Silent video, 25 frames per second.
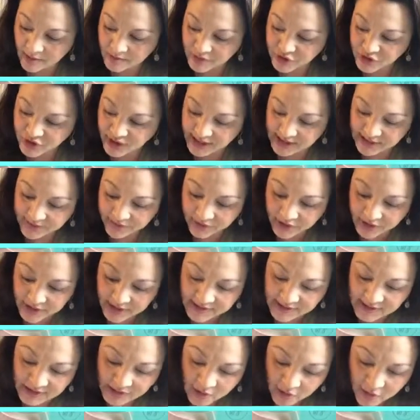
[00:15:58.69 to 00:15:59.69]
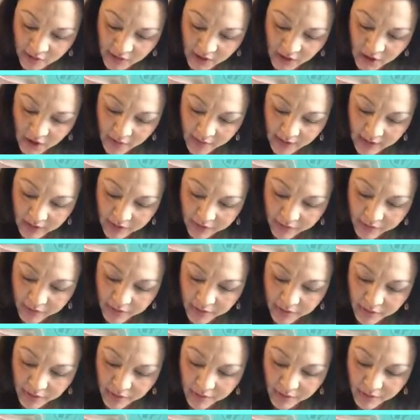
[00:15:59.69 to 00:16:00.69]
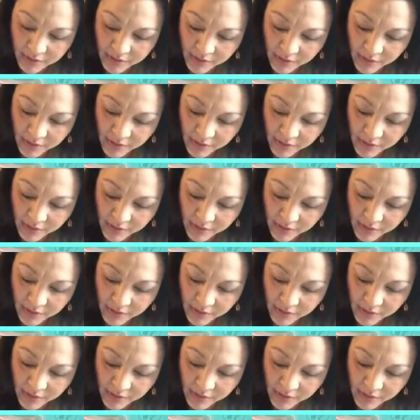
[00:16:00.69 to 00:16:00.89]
transfer because it's only going through